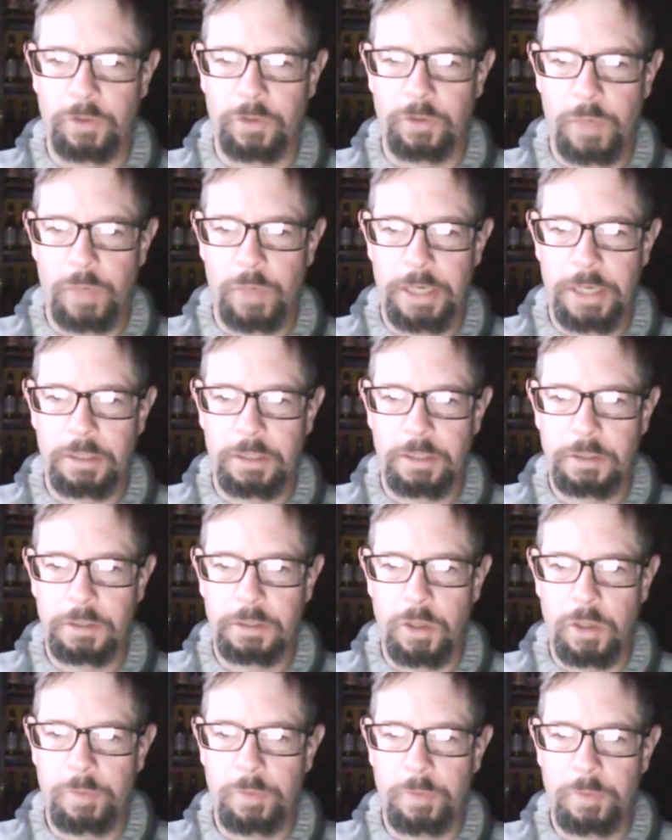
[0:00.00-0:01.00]
the weird
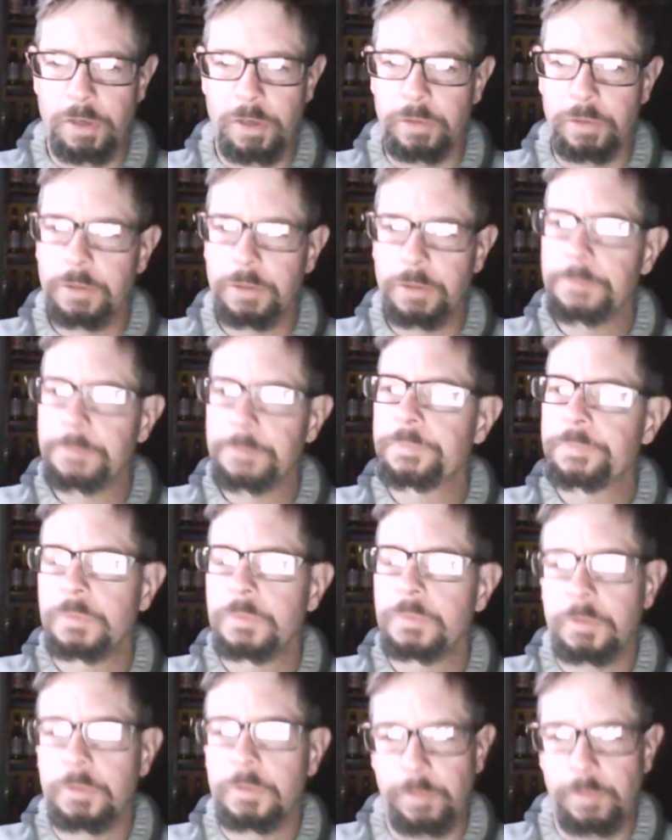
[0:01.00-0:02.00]
go pro.
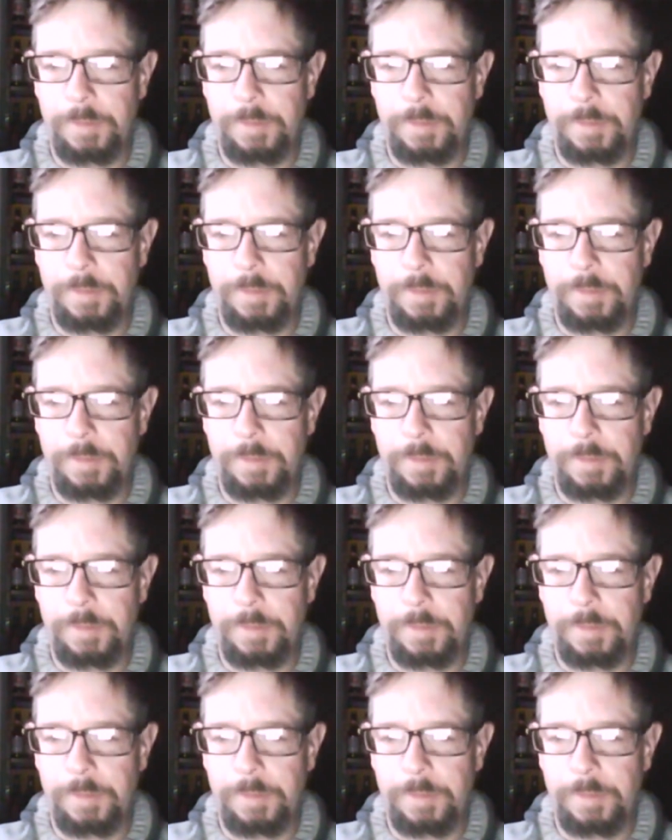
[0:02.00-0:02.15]
Remember